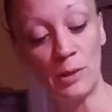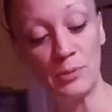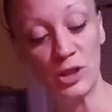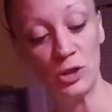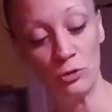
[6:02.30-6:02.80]

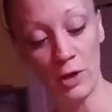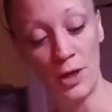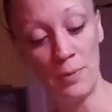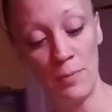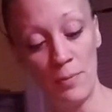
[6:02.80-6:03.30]
up to you,
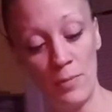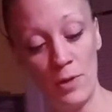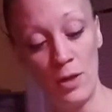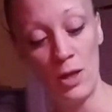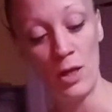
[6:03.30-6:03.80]
right?
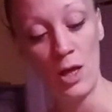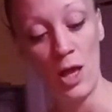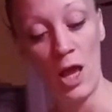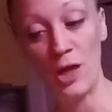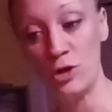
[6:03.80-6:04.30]

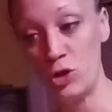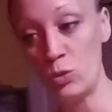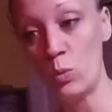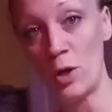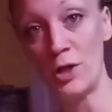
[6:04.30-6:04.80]
And
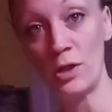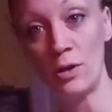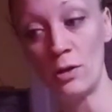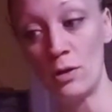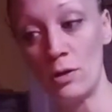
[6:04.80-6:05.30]
you want
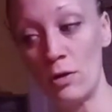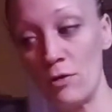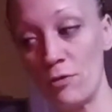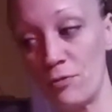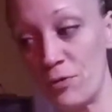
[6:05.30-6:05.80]
to
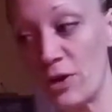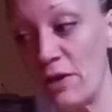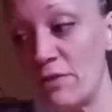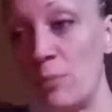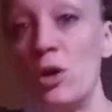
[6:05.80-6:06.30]

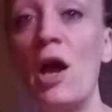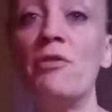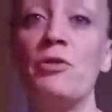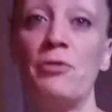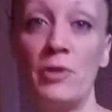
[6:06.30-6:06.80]
forgive them, you
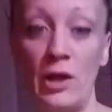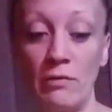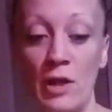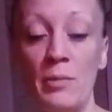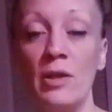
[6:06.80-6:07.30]
have to
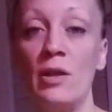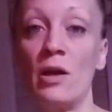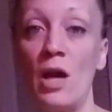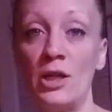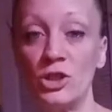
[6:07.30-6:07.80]
forgive them and
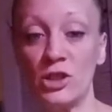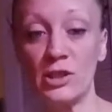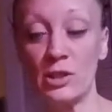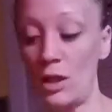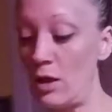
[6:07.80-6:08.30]
then kind of
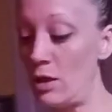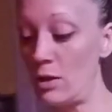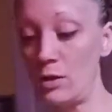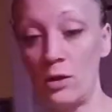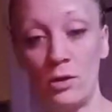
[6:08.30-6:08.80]
just
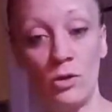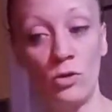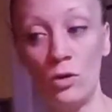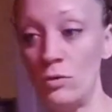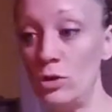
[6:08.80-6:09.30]

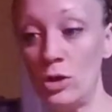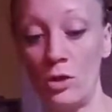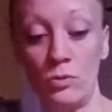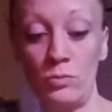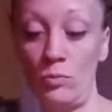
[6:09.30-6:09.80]
you
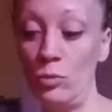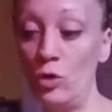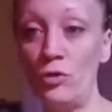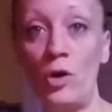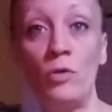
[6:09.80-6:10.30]
know,
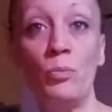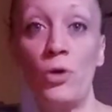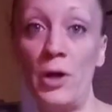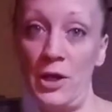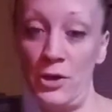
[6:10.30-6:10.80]
move on
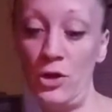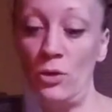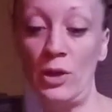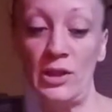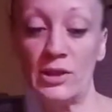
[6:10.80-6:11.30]
brand
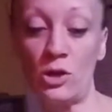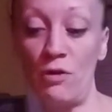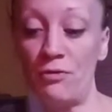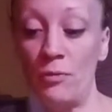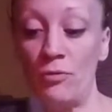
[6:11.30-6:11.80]
new and
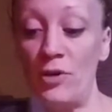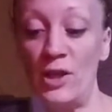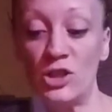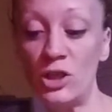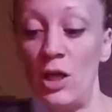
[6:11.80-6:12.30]
start from
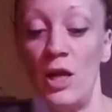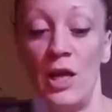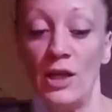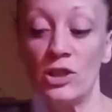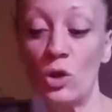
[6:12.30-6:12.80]
fresh.
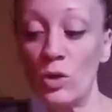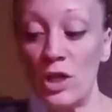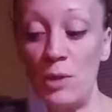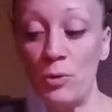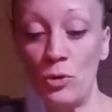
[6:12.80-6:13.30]
And don't
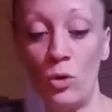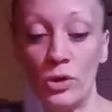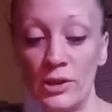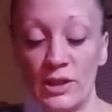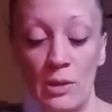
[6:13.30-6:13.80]
keep on
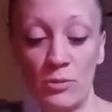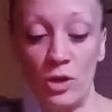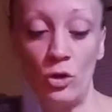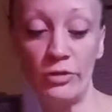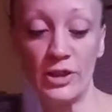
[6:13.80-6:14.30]
holding
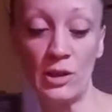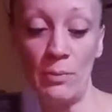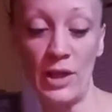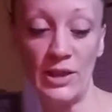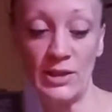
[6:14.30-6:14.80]
something over
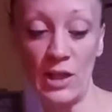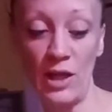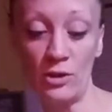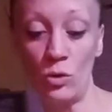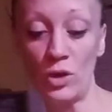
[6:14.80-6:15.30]
somebody's
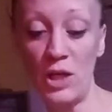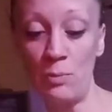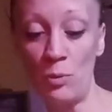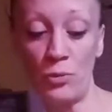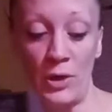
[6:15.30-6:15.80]
head. Don't
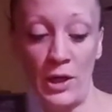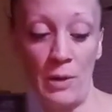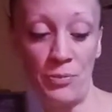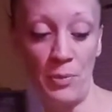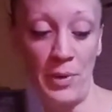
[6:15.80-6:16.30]
keep on bringing
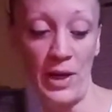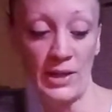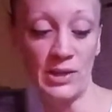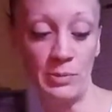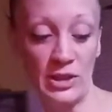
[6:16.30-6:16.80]
up the
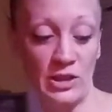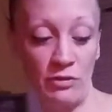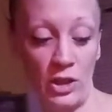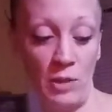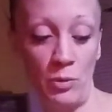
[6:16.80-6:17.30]
past because
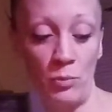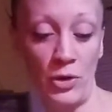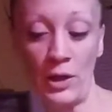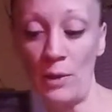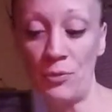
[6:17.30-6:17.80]
if you keep on
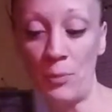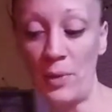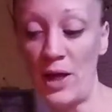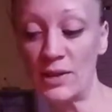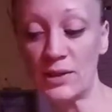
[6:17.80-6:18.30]
bringing up the
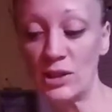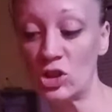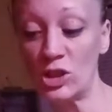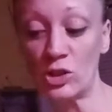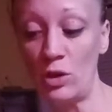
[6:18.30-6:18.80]
past,
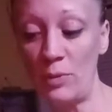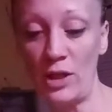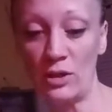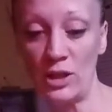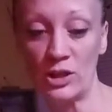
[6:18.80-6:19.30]
that's just going to
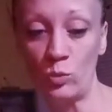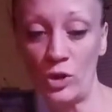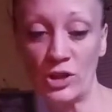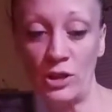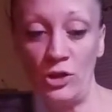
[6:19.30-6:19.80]
make things
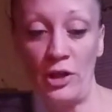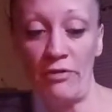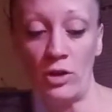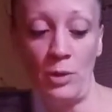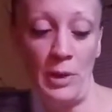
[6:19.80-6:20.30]
worse and you're
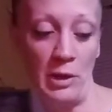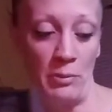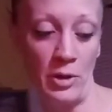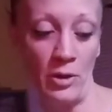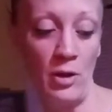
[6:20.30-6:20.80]
never going to be
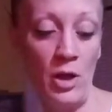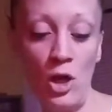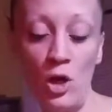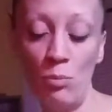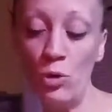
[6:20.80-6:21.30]
able to
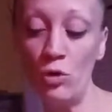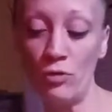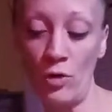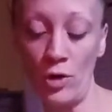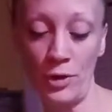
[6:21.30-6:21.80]

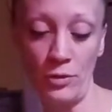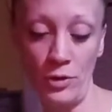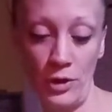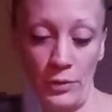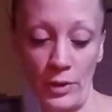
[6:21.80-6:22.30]
move on.
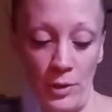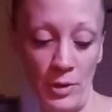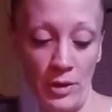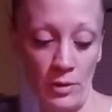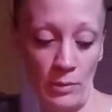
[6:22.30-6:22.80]
You know what I
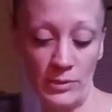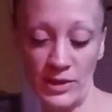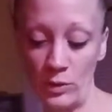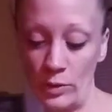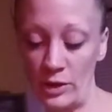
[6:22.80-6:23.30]
mean? I'm going to
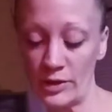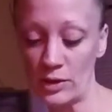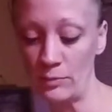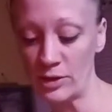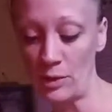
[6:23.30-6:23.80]
see what else
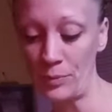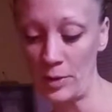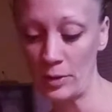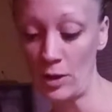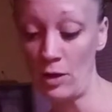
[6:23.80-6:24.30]
comes up
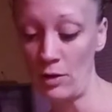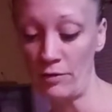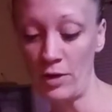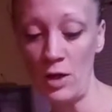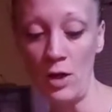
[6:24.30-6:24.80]
in love.